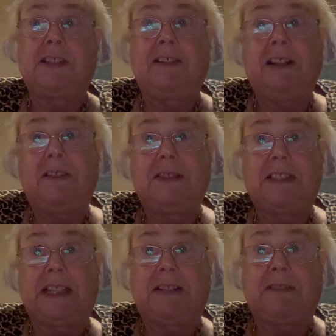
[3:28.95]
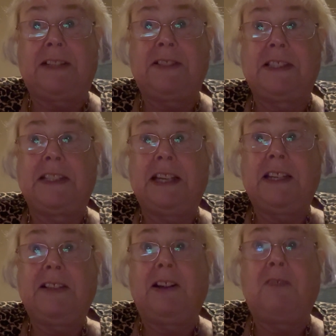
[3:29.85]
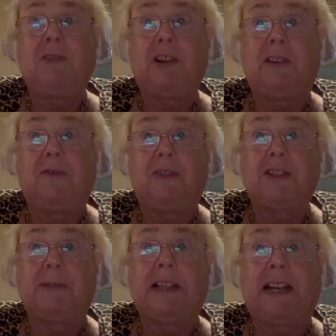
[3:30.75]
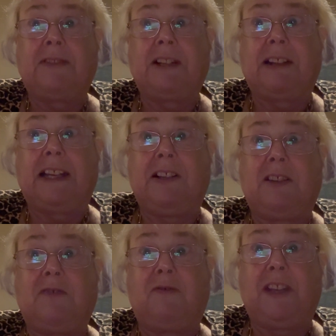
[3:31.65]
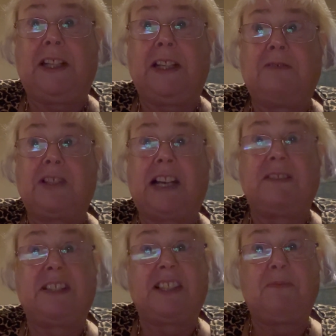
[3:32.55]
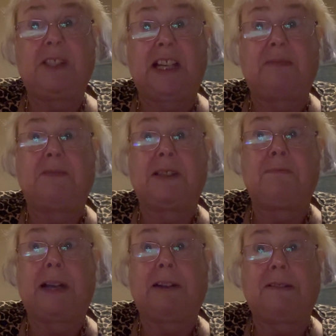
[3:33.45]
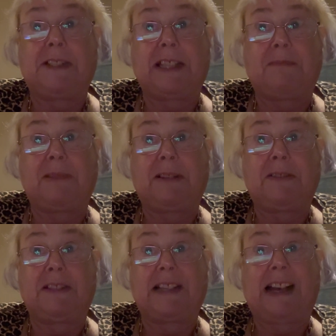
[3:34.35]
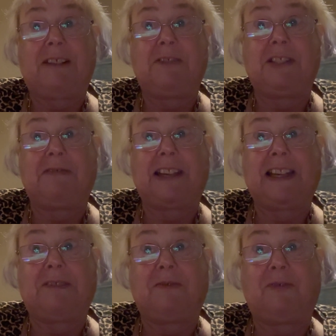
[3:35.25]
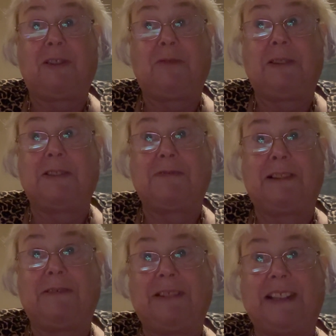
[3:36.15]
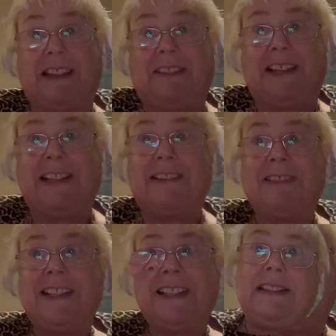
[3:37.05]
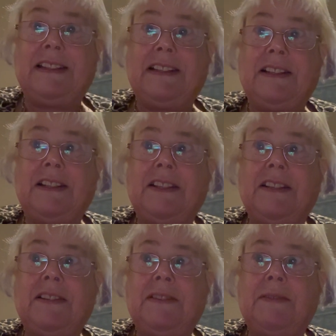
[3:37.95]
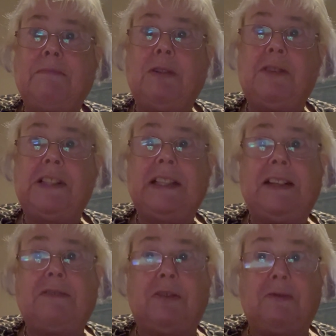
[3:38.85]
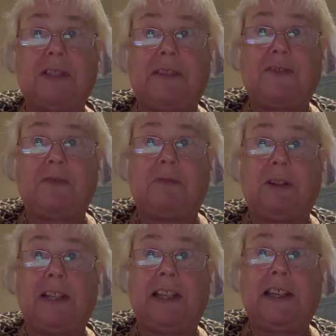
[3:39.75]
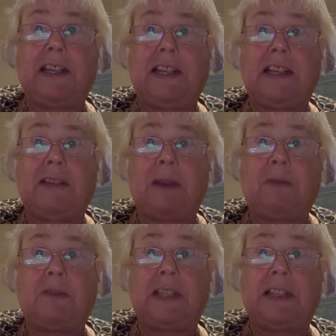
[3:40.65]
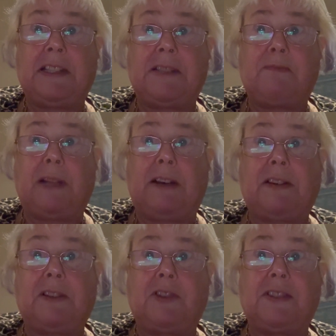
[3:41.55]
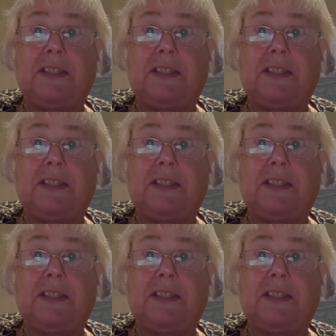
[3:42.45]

They're not serious. They're uncomfortable and they're inconvenient and sometimes embarrassing, because how do you account for what's wrong with you, you know? Mostly you don't have to worry about these blockages.